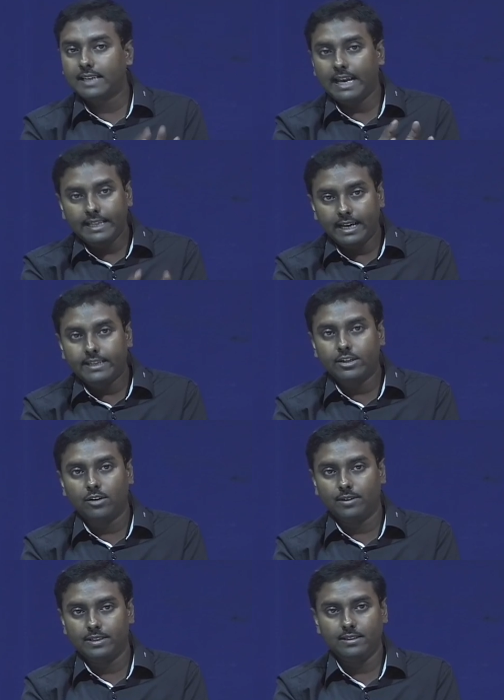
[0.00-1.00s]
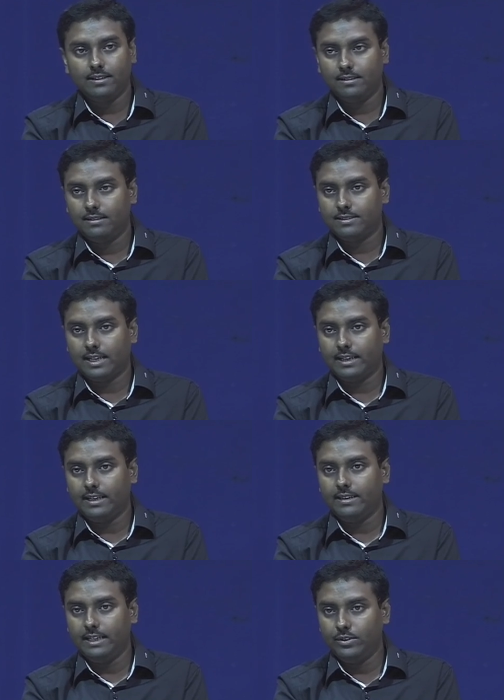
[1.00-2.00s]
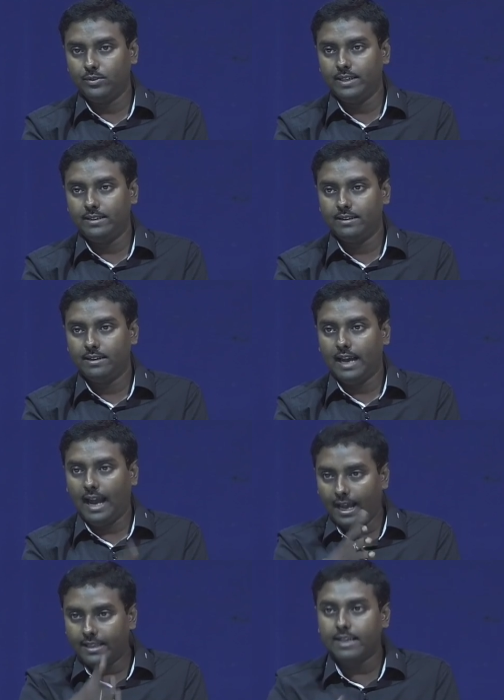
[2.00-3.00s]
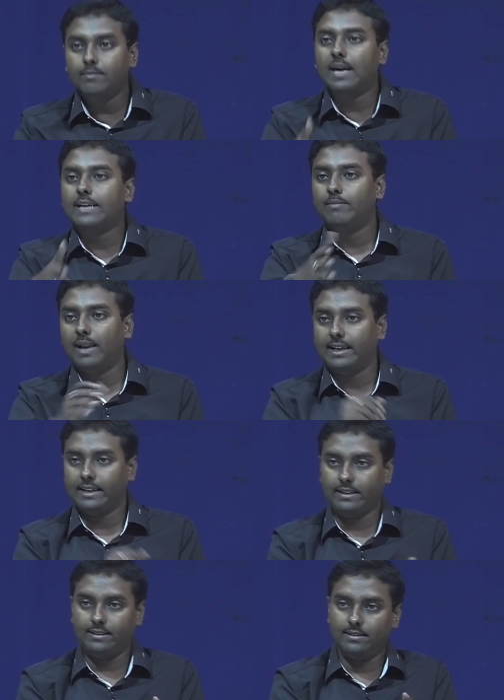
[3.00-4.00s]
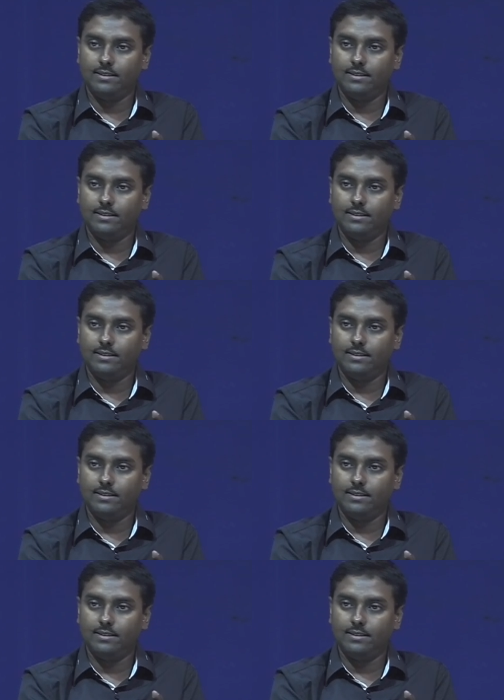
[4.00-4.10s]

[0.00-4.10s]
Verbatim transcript: carrier recovery circuit into it and then multiplying it.